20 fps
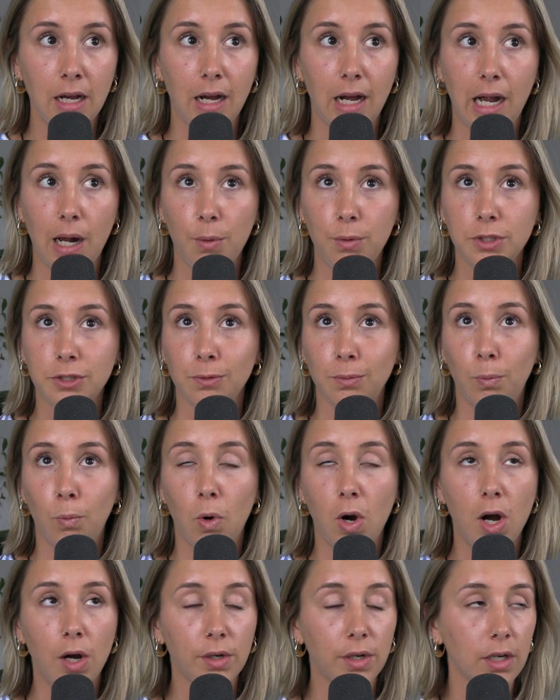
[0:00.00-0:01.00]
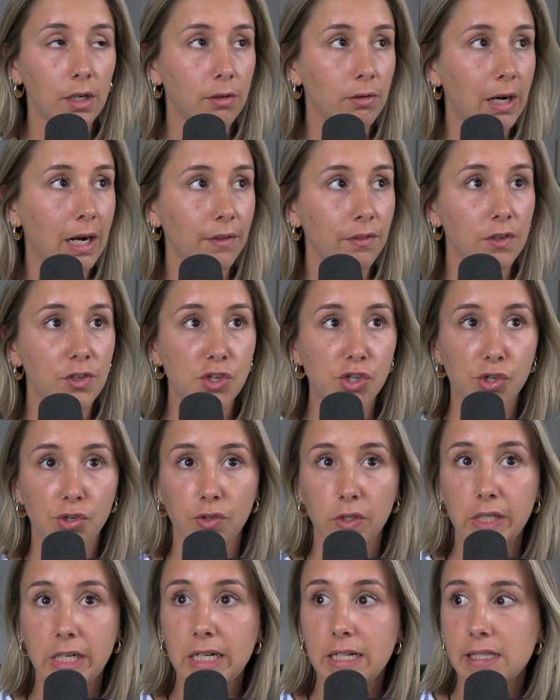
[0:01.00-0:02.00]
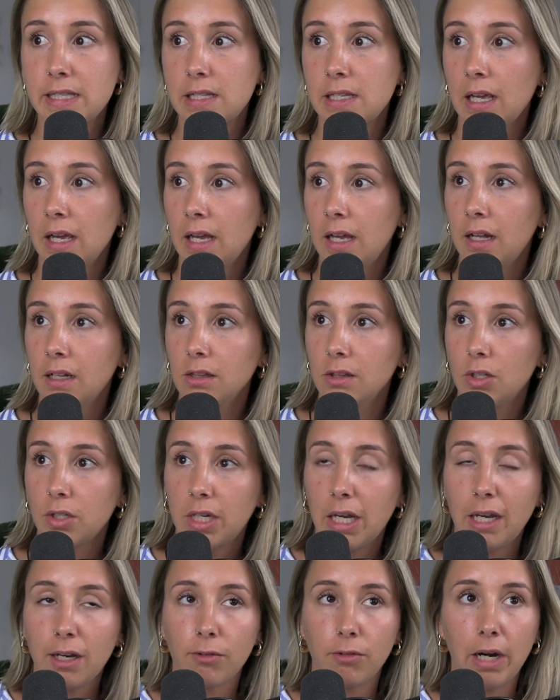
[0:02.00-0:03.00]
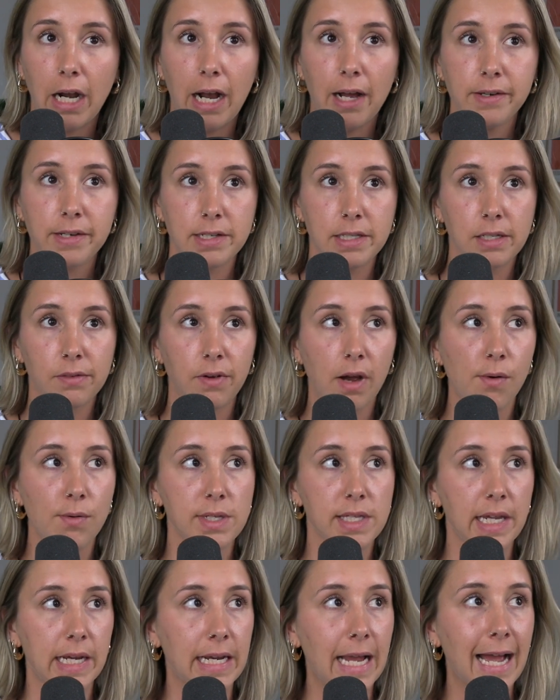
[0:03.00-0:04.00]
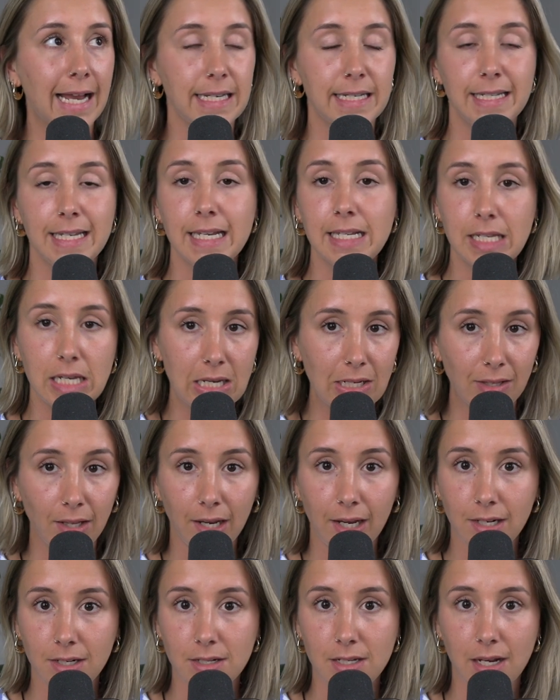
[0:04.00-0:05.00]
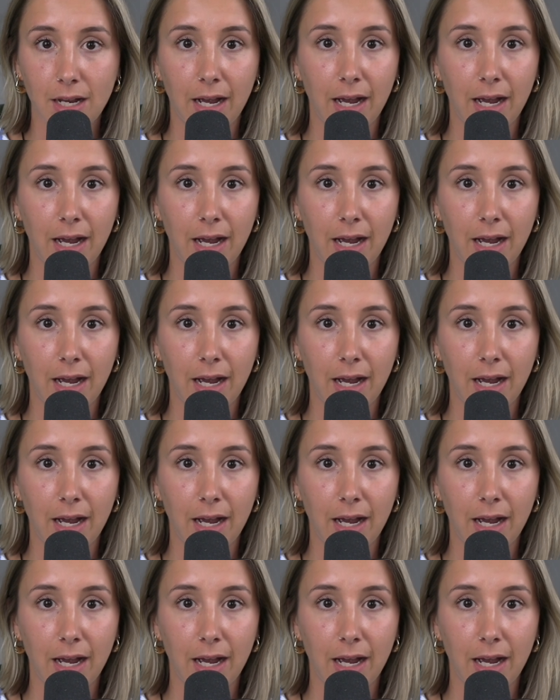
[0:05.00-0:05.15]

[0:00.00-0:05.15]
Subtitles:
I was walking around the streets looking around as if I was like at Disneyland.